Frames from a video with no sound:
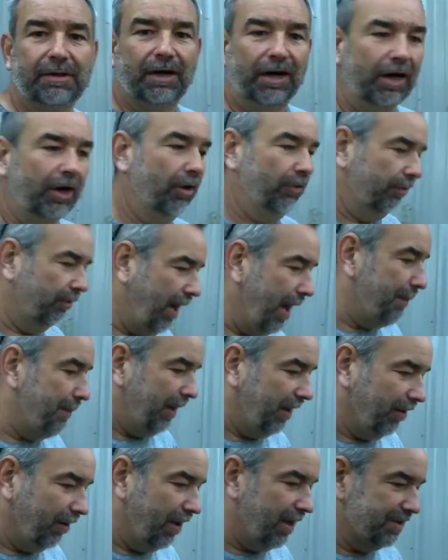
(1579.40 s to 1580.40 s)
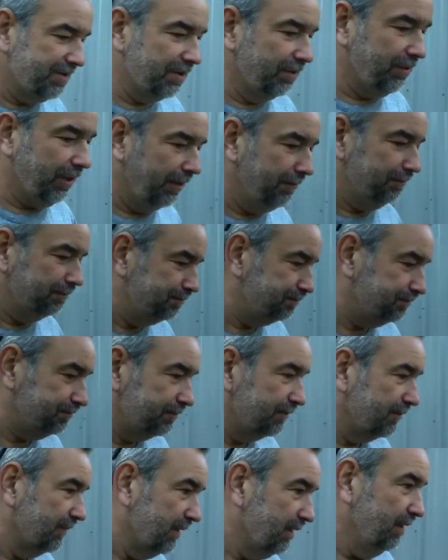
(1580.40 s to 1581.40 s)
the Rapid Airlines. Okay,
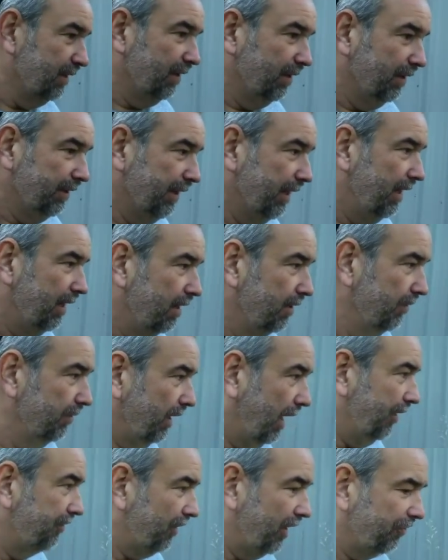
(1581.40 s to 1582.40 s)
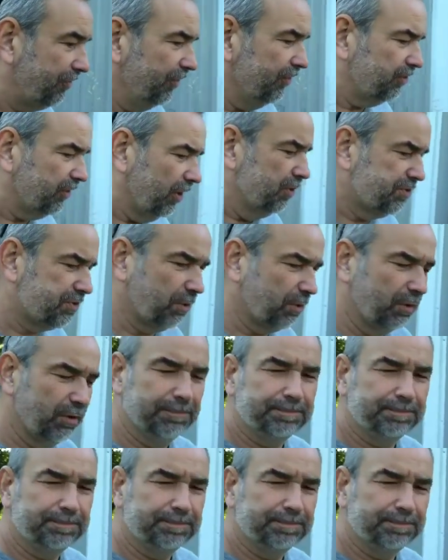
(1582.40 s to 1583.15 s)
yeah, I think those were.